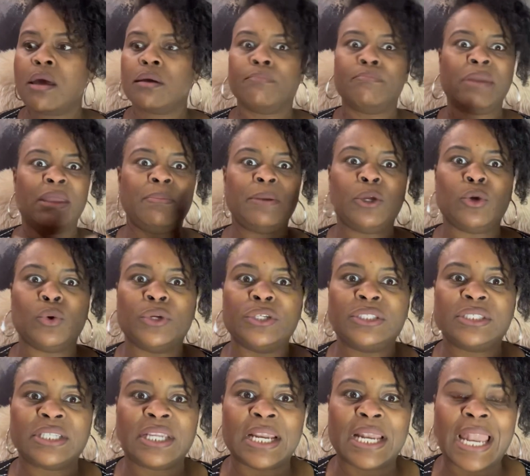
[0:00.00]
maybe going
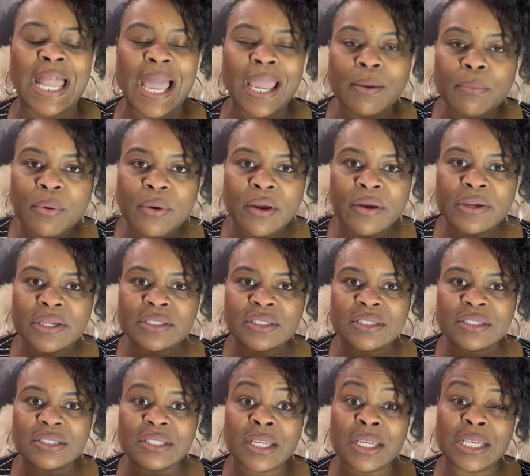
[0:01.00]
to the library to
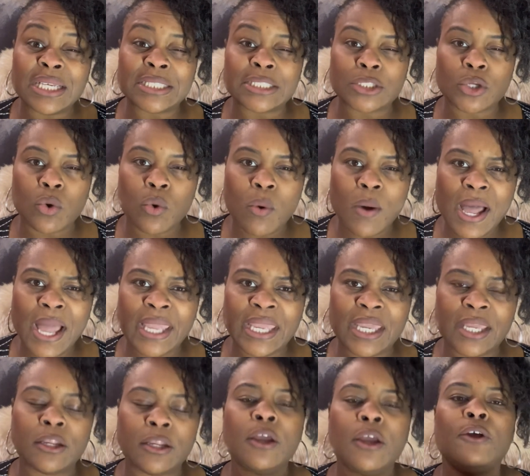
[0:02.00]
study, it's
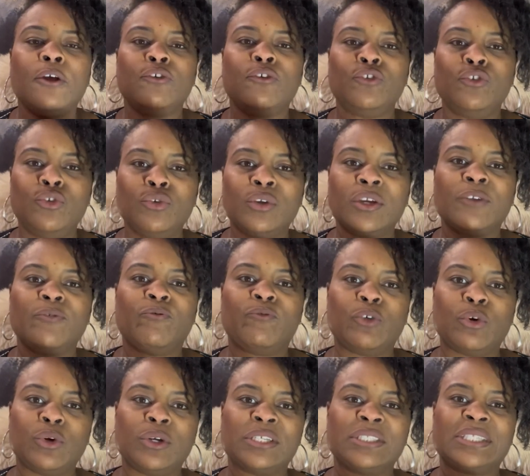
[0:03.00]
quiet, you can
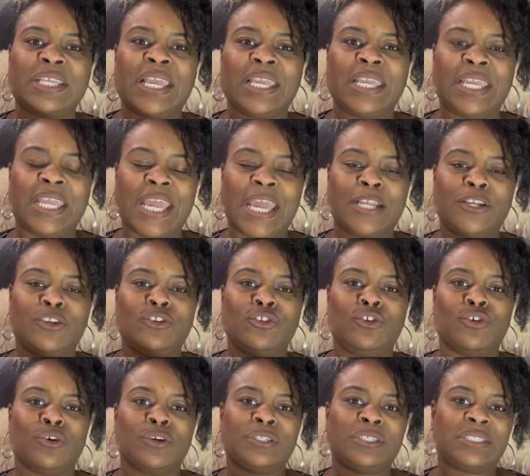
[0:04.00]
focus and get
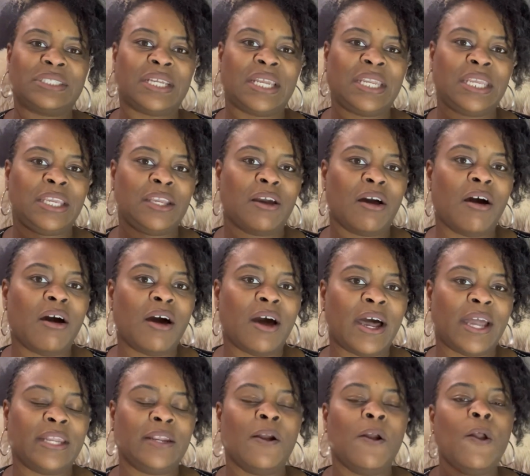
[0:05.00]
your study
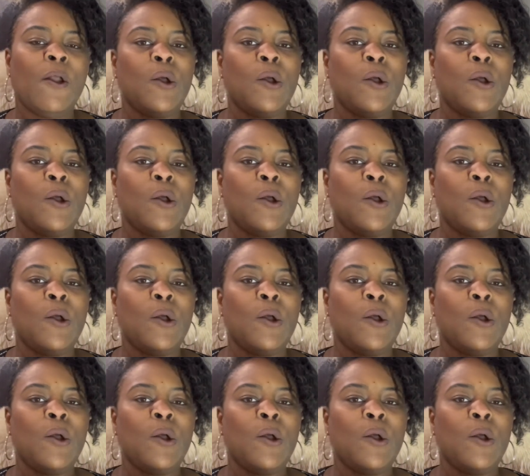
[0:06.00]
on.